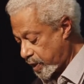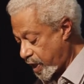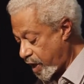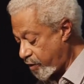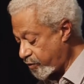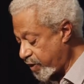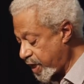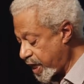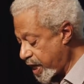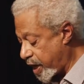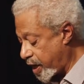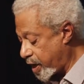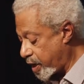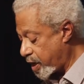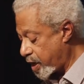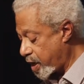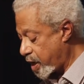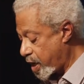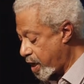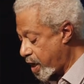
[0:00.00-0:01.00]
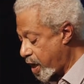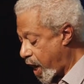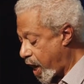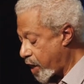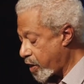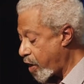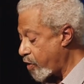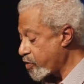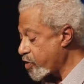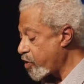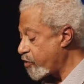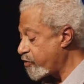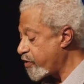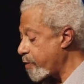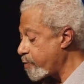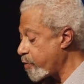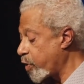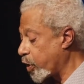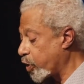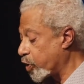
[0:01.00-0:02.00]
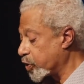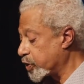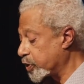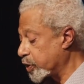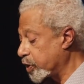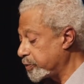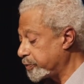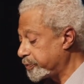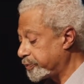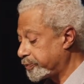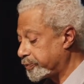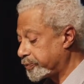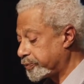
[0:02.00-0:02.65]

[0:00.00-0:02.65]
Every year, around November or so,